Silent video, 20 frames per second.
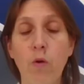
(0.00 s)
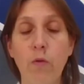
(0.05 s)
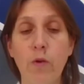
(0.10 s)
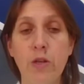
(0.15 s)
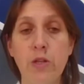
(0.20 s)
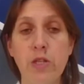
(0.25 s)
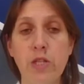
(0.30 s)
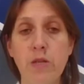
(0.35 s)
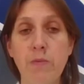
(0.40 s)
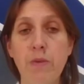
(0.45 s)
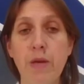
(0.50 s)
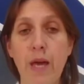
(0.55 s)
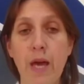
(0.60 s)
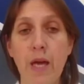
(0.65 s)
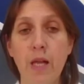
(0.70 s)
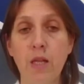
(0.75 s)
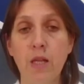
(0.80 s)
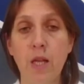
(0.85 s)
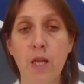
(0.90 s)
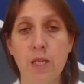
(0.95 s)
of a
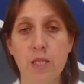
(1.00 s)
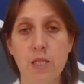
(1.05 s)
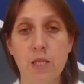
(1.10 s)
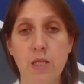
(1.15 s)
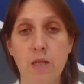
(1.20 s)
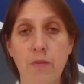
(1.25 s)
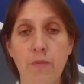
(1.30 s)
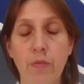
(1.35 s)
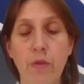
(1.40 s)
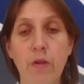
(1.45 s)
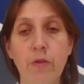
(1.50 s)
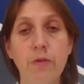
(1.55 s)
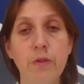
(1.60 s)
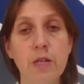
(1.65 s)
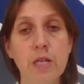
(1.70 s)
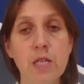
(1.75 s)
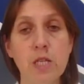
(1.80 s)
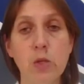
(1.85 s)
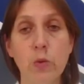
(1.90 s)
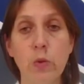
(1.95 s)
TBL lesson.
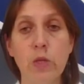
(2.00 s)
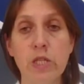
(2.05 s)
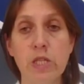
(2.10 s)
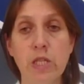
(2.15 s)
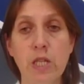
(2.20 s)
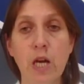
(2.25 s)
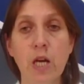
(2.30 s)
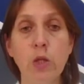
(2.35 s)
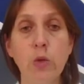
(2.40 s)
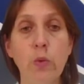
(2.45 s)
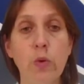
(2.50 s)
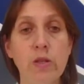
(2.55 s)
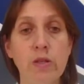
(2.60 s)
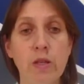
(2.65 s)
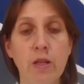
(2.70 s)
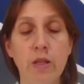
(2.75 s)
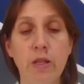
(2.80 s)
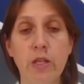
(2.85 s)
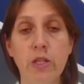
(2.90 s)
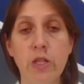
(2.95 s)
First, we start with
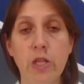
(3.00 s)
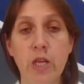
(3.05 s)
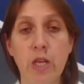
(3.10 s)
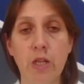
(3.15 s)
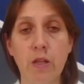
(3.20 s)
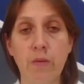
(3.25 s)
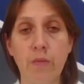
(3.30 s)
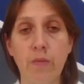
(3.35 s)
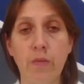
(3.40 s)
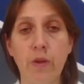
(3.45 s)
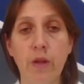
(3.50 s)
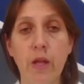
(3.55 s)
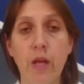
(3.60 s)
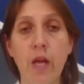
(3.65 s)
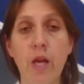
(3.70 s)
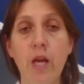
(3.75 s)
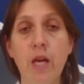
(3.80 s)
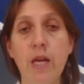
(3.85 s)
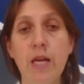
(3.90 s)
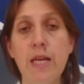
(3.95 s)
a lead-in.
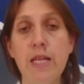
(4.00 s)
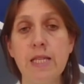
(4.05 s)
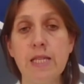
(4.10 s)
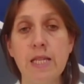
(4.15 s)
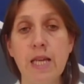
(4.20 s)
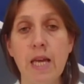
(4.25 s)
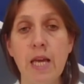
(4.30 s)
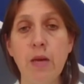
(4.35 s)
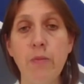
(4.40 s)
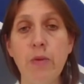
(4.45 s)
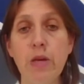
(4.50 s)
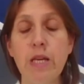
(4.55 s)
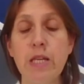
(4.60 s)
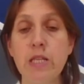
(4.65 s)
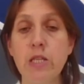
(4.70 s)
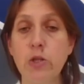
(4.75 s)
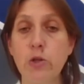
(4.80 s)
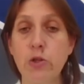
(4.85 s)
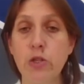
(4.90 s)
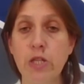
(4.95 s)
Its aim
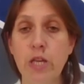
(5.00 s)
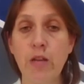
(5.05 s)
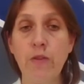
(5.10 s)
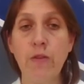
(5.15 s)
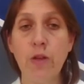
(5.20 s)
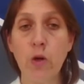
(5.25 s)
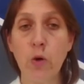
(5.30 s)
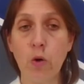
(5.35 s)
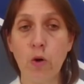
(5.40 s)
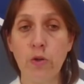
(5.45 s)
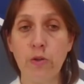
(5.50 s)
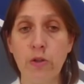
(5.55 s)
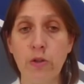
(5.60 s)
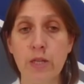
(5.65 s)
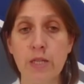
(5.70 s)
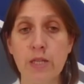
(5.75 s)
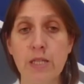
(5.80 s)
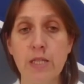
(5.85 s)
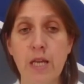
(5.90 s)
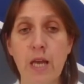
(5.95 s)
is to set the
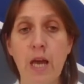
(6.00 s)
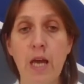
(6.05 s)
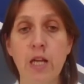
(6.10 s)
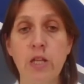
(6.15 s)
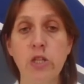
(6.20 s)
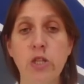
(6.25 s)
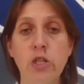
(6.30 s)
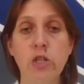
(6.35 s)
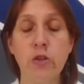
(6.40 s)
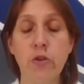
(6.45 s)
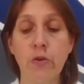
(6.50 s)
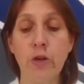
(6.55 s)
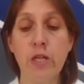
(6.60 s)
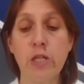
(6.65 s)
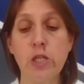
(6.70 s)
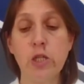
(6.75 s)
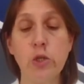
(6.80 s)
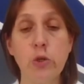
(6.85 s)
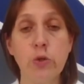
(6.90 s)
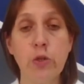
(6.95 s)
context and
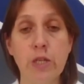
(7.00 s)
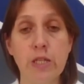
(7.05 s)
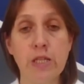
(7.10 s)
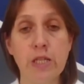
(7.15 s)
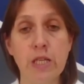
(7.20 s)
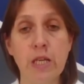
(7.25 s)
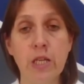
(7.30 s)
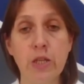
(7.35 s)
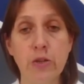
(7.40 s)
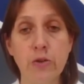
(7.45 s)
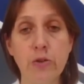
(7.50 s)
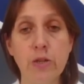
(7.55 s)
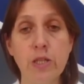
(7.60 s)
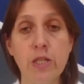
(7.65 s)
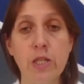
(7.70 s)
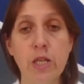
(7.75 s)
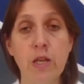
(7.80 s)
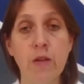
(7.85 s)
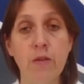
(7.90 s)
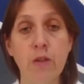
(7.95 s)
generate students'
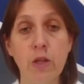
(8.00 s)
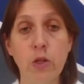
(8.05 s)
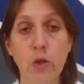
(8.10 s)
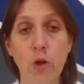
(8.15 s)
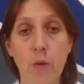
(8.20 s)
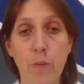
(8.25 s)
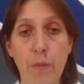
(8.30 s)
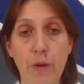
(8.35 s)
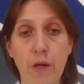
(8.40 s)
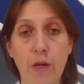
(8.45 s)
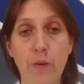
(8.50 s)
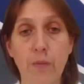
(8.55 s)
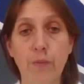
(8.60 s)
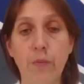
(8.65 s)
interest in the topic.